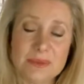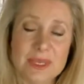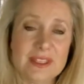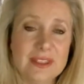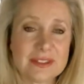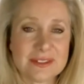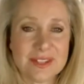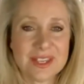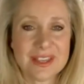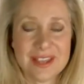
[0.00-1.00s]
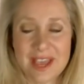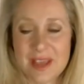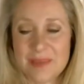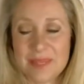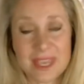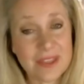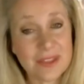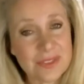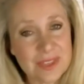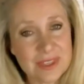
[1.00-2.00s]
I mean, this, um, the other
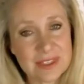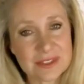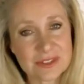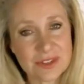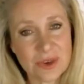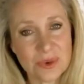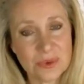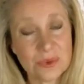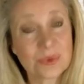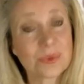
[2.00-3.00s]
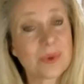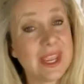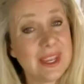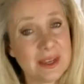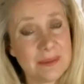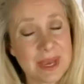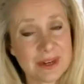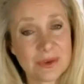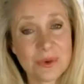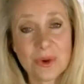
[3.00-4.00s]
thing that's so great about
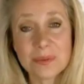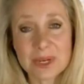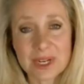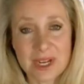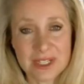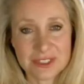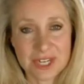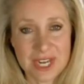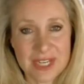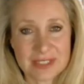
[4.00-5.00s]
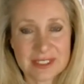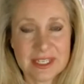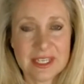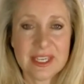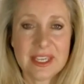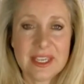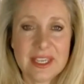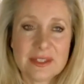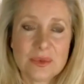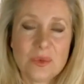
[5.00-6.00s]
a corporate contract is
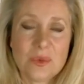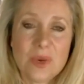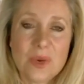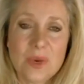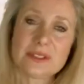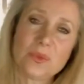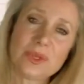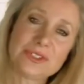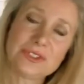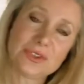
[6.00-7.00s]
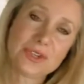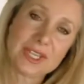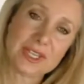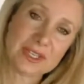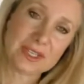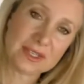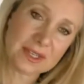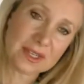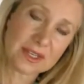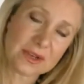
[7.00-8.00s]
that once once you're
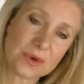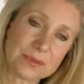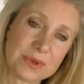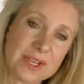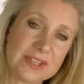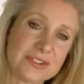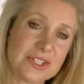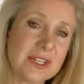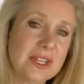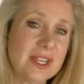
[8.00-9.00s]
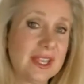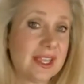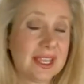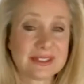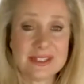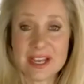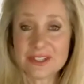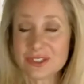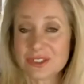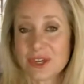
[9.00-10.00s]
in a corporation, it's
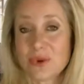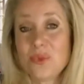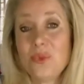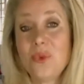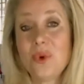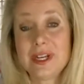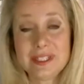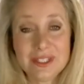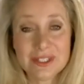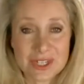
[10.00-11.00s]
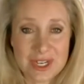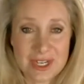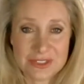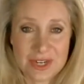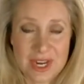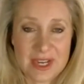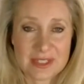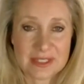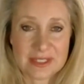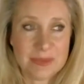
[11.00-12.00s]
not just a one-year
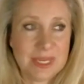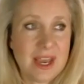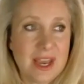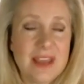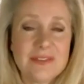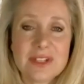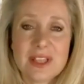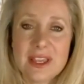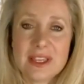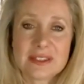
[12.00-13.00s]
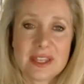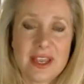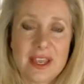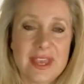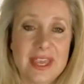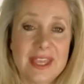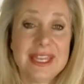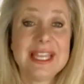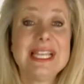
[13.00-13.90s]
contract. I mean, I have clients that have had